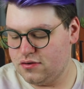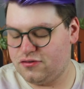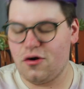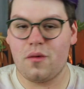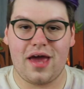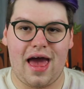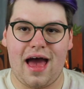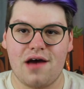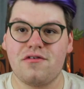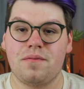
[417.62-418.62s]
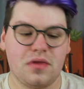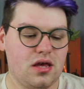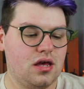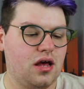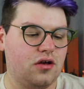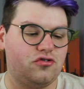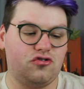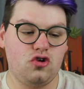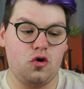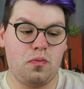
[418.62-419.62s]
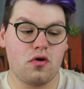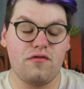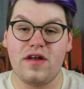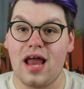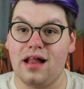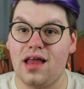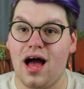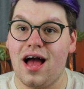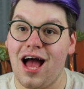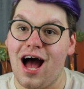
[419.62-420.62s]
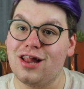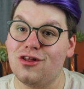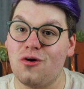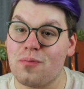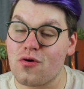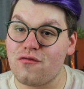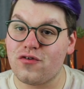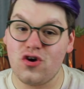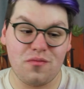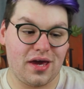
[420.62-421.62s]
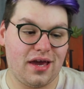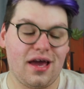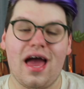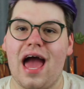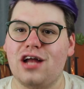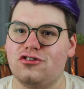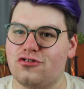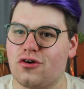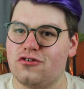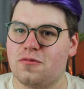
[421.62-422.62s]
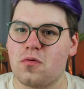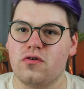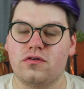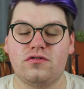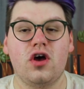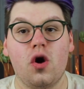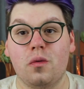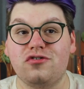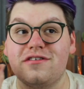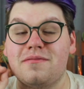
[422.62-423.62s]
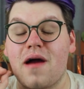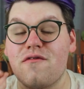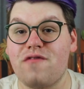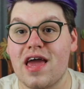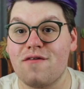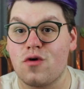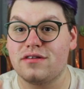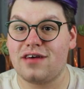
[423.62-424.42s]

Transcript: So we have super vanilla, a little perfumy, and sugared spruce, which is my favorite